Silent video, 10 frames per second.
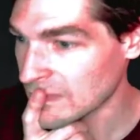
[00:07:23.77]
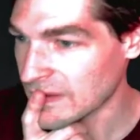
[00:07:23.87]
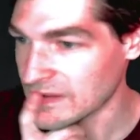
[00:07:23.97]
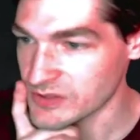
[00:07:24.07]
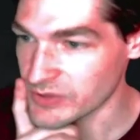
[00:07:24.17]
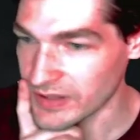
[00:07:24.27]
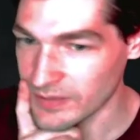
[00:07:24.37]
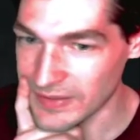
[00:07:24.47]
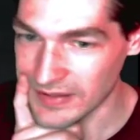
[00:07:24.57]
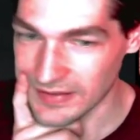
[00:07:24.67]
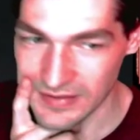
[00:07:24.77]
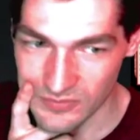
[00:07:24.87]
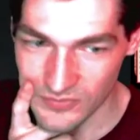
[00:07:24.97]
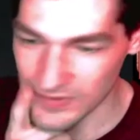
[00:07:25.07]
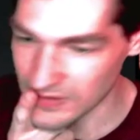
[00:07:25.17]
Let's try to make
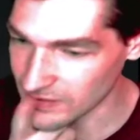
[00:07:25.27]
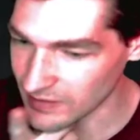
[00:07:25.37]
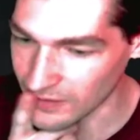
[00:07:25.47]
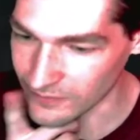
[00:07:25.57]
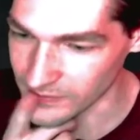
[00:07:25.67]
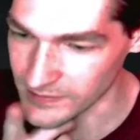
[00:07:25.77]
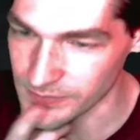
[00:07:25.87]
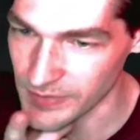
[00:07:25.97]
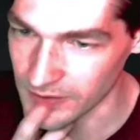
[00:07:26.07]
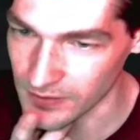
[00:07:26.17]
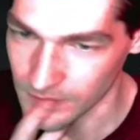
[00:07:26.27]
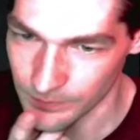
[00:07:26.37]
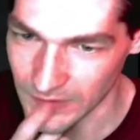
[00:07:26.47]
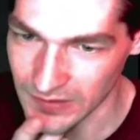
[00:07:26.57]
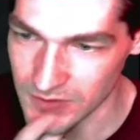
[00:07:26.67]
infinite colorless mana
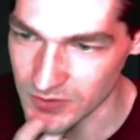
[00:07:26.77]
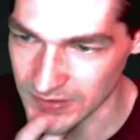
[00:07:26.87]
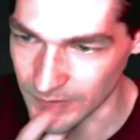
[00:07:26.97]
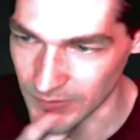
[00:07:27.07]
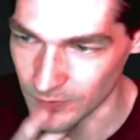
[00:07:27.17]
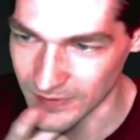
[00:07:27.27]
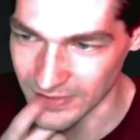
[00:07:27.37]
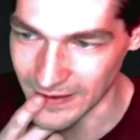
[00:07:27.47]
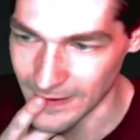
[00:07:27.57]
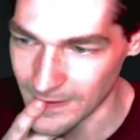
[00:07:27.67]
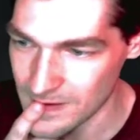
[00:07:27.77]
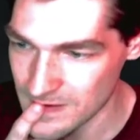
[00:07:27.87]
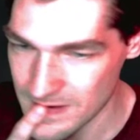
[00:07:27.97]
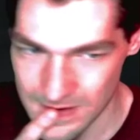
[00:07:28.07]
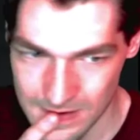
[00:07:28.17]
and do something with that.
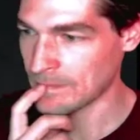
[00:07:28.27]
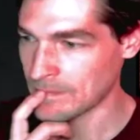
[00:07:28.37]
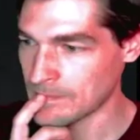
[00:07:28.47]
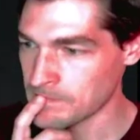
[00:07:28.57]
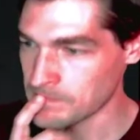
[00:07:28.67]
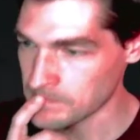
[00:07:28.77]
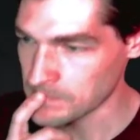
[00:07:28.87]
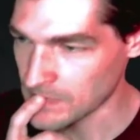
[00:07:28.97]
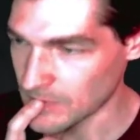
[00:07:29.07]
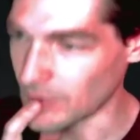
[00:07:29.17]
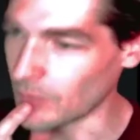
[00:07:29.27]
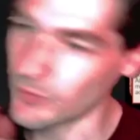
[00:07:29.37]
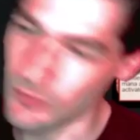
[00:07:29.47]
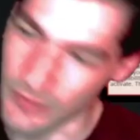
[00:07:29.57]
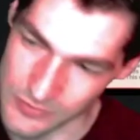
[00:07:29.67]
Oh,
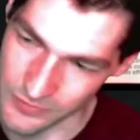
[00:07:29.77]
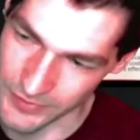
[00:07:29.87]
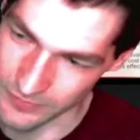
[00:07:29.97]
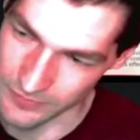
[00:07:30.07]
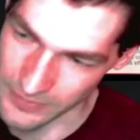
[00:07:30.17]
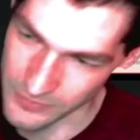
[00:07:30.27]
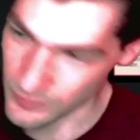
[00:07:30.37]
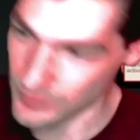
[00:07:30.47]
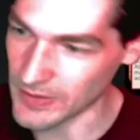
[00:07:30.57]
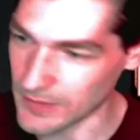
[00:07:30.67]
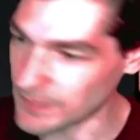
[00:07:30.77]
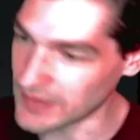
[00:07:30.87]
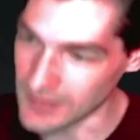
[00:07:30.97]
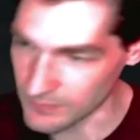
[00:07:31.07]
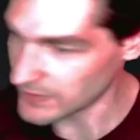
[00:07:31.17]
Retrofitter Foundry would make me
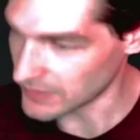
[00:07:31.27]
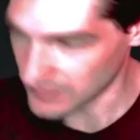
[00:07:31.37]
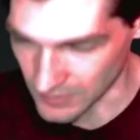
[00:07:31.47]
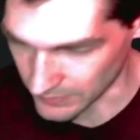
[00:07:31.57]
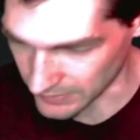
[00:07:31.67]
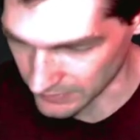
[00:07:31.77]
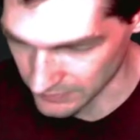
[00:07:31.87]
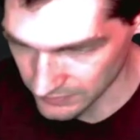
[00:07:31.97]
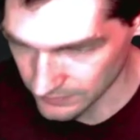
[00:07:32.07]
infinite tokens.